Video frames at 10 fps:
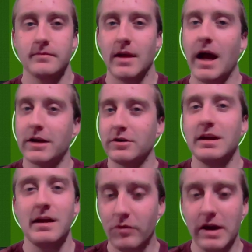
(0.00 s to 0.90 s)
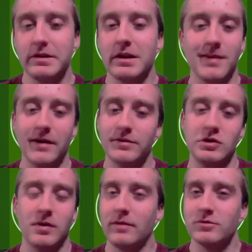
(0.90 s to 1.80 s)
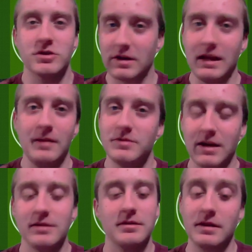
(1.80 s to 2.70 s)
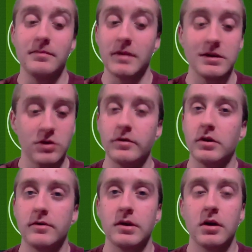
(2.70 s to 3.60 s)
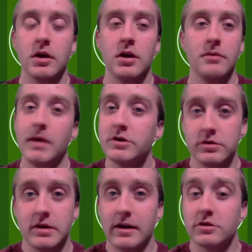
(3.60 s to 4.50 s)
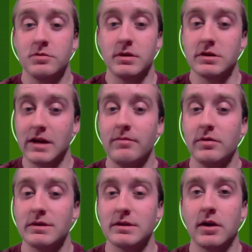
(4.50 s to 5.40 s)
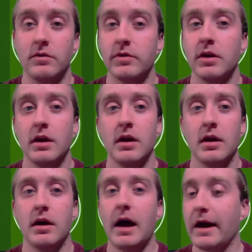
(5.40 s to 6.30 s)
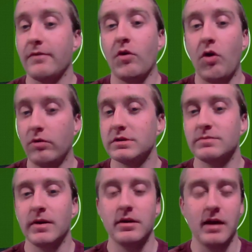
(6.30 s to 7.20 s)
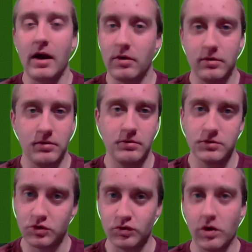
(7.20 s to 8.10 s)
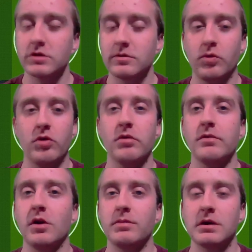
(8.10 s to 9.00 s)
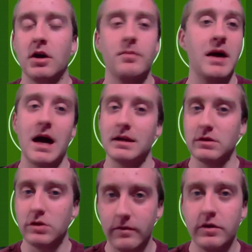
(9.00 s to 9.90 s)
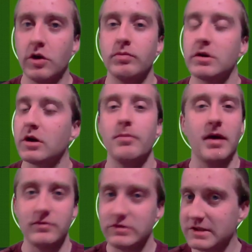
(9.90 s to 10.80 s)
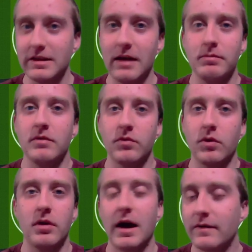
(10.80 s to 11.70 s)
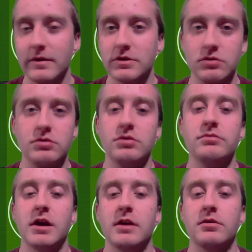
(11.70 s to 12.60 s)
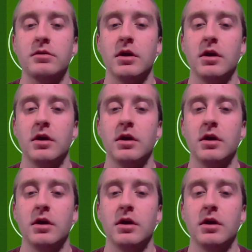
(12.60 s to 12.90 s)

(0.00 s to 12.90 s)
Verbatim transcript: I could keep ranting about this, but I'm just going to keep saying the same things over and over. Major League Soccer should be ashamed of itself. I have always been an strong supporter of the Open Cup. I love the Open Cup. I've said that before on this YouTube channel.